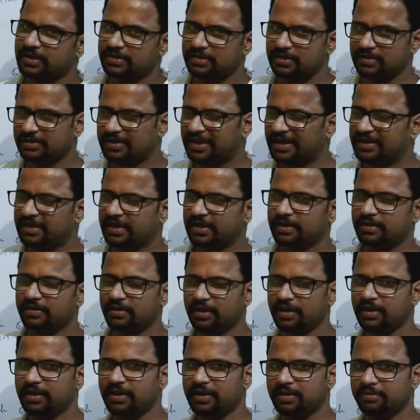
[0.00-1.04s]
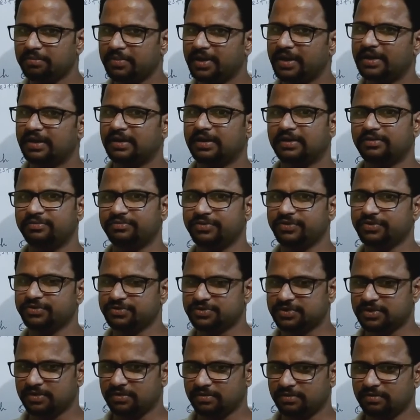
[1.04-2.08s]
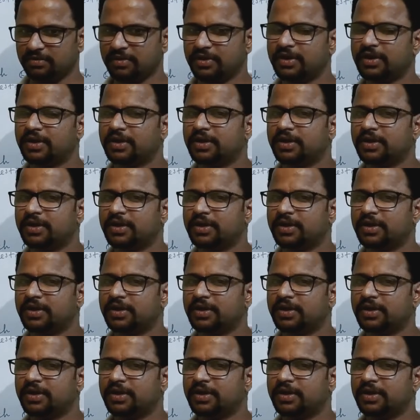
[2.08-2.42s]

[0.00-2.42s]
and then that can really make a confusion